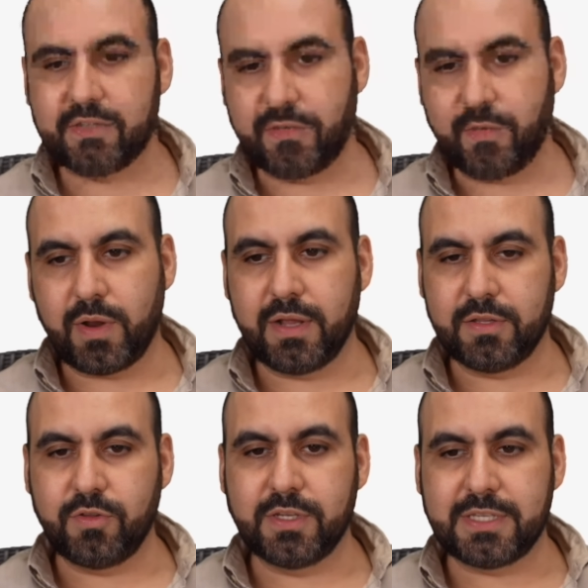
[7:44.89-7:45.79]
So if you want to
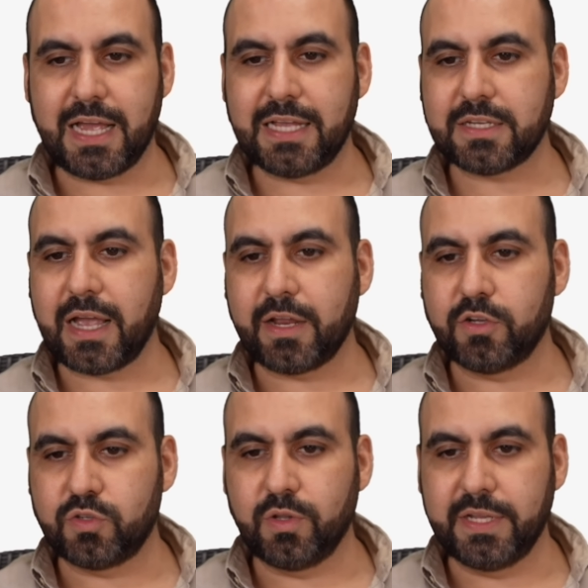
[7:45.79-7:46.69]
do this task, I can
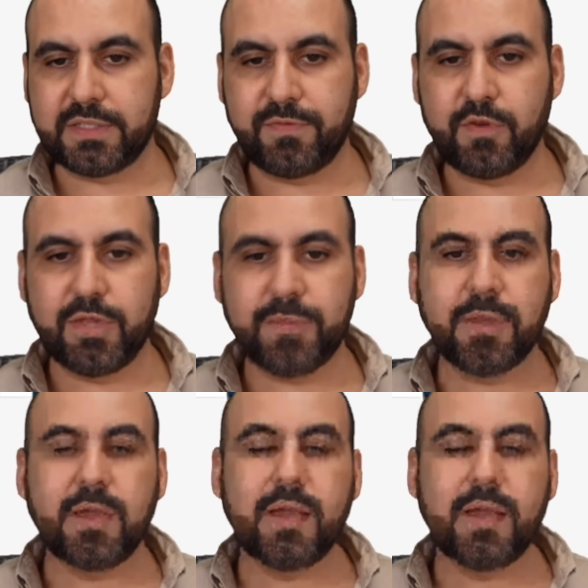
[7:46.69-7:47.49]
also list view them,